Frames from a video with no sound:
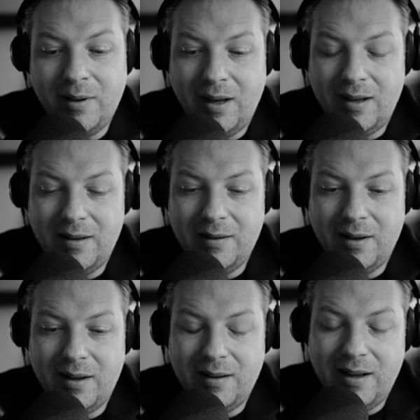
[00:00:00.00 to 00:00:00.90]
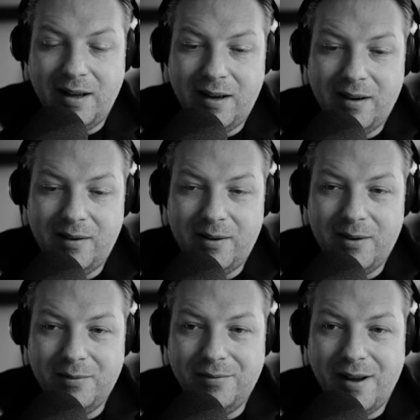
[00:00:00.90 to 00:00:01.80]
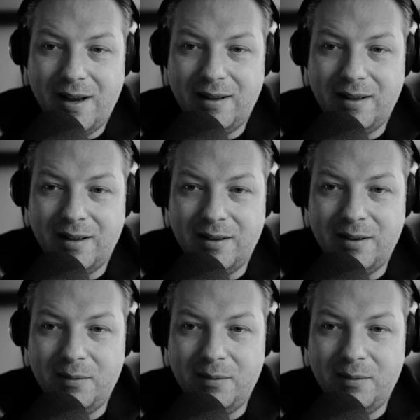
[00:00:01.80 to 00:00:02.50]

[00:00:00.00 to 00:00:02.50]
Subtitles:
And there you find that